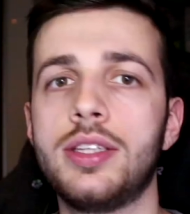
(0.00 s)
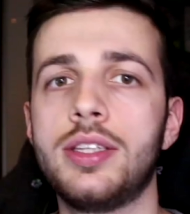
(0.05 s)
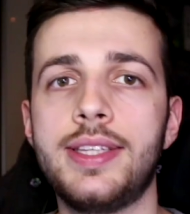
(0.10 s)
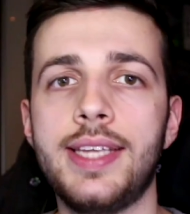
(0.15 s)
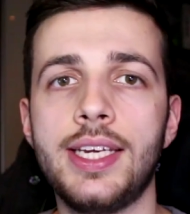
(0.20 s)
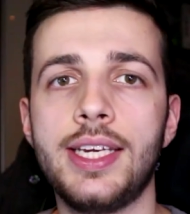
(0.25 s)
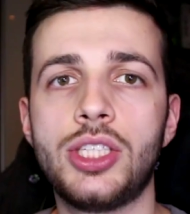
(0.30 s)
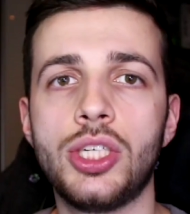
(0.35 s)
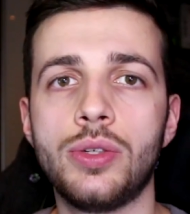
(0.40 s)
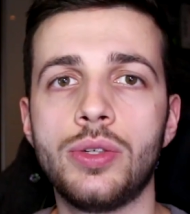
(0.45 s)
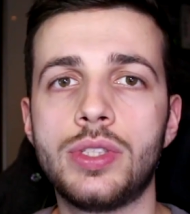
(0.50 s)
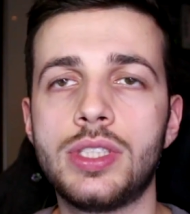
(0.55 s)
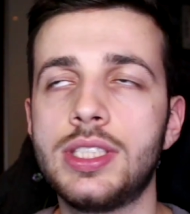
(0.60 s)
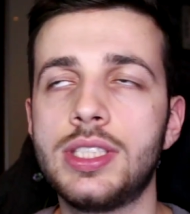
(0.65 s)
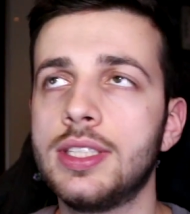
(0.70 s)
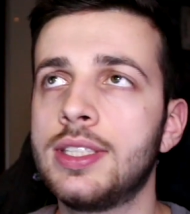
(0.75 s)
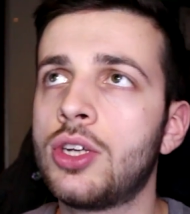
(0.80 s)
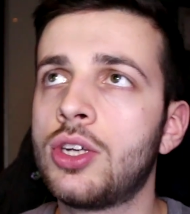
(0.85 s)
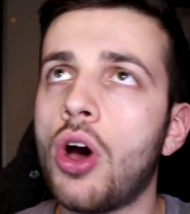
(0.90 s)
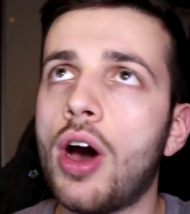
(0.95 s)
Did you...
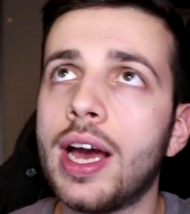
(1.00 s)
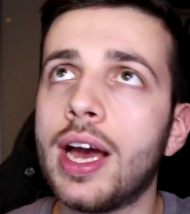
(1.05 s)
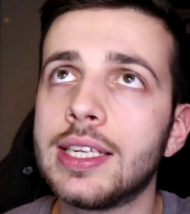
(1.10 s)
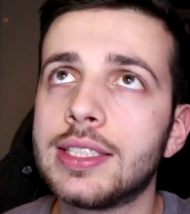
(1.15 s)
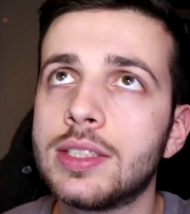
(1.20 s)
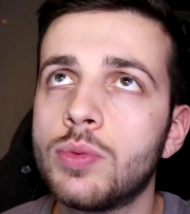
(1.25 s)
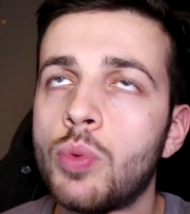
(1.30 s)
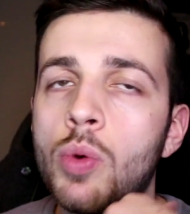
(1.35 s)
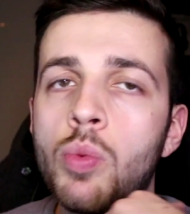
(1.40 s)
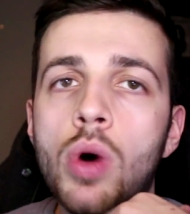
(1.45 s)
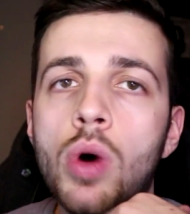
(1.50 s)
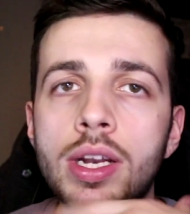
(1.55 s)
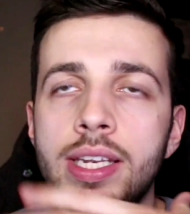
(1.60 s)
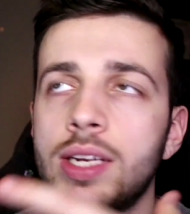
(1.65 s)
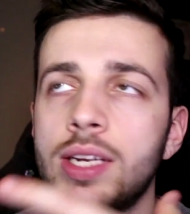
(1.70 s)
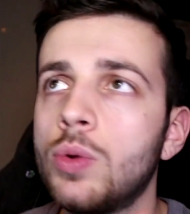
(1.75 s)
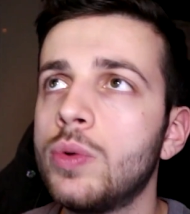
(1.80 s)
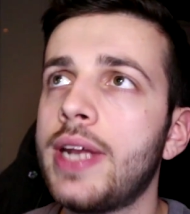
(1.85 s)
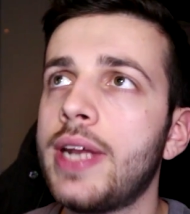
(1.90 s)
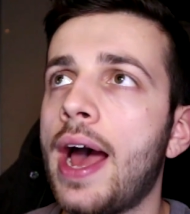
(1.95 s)
Guys, we're
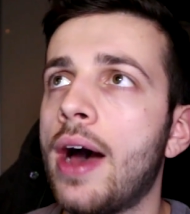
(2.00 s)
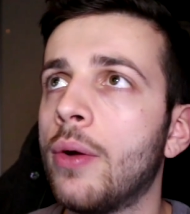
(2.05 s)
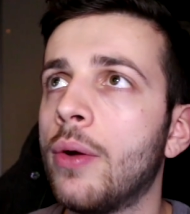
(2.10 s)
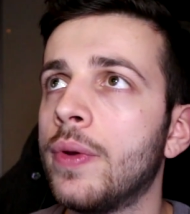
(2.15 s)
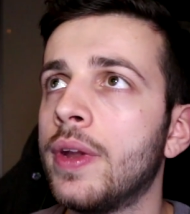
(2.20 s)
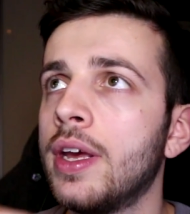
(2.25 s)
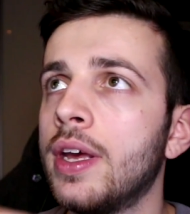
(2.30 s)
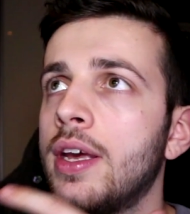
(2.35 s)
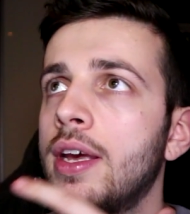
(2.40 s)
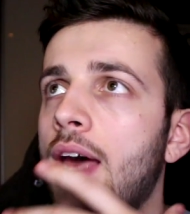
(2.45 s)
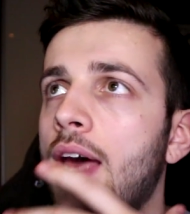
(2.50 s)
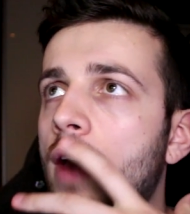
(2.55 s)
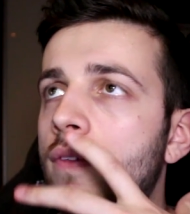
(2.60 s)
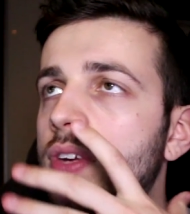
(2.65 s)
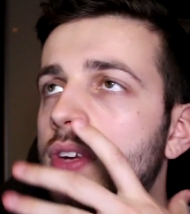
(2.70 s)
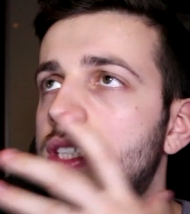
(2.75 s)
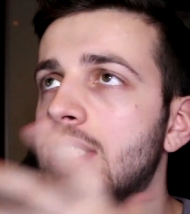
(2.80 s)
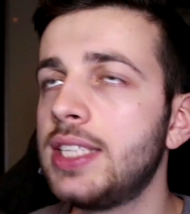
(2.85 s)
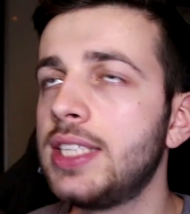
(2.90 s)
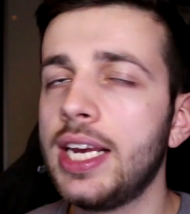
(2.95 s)
1-0 down. Have you
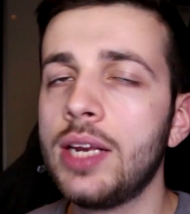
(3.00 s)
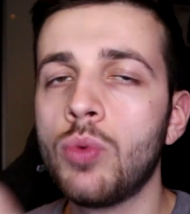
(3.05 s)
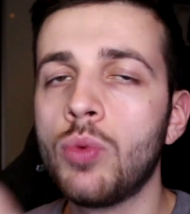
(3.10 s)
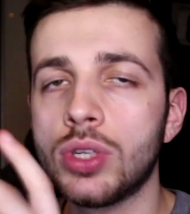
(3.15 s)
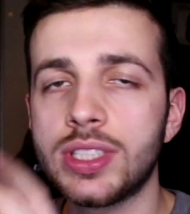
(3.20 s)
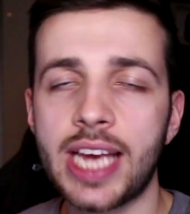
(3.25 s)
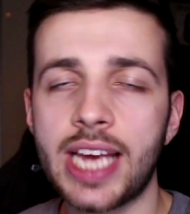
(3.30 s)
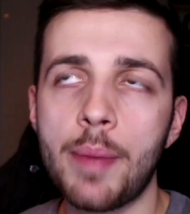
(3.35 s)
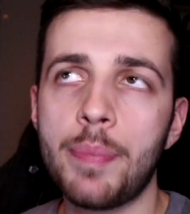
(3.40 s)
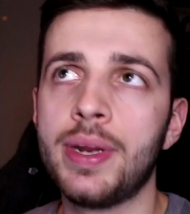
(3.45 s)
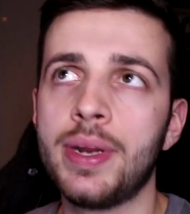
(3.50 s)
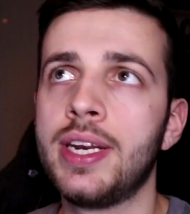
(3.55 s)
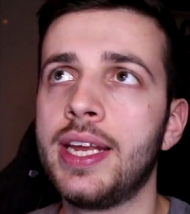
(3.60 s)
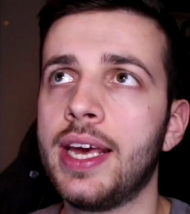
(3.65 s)
seen what's happening